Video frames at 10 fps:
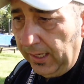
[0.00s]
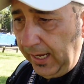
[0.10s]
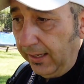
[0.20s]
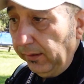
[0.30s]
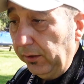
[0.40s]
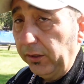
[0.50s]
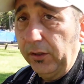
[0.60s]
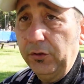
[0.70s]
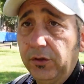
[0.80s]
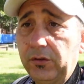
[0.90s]
and then you
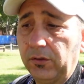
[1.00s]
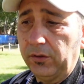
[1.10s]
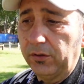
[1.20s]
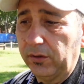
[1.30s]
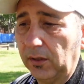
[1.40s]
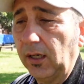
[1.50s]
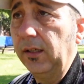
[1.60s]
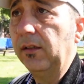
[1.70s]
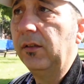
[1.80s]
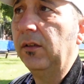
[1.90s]
can use all the
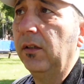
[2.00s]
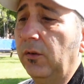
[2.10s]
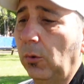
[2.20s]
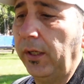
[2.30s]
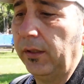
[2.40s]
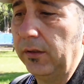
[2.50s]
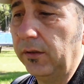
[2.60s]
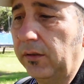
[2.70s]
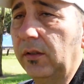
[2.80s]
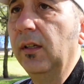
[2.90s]
sliders and the
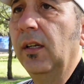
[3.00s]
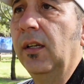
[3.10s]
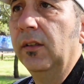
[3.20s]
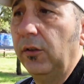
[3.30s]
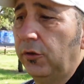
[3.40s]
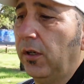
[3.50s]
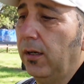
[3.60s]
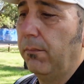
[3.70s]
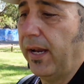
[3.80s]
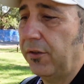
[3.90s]
tweakers to try
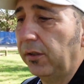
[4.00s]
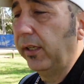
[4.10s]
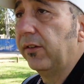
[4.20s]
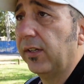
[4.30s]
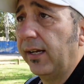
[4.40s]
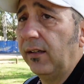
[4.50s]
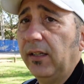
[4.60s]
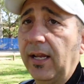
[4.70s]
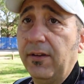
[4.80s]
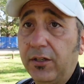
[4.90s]
and match it
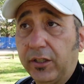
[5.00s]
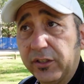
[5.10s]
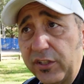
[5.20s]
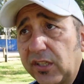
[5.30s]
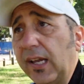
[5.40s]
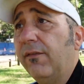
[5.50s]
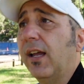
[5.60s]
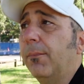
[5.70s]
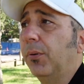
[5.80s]
exactly, and then you can save that